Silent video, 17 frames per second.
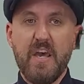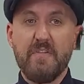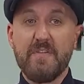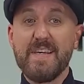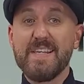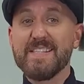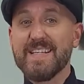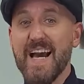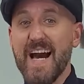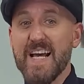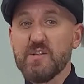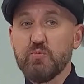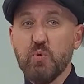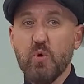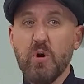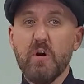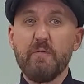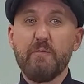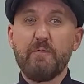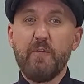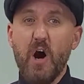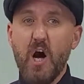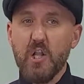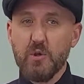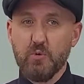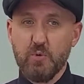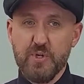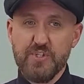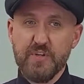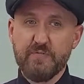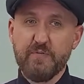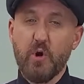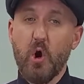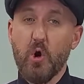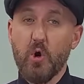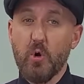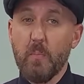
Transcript: These guys were followers of Karl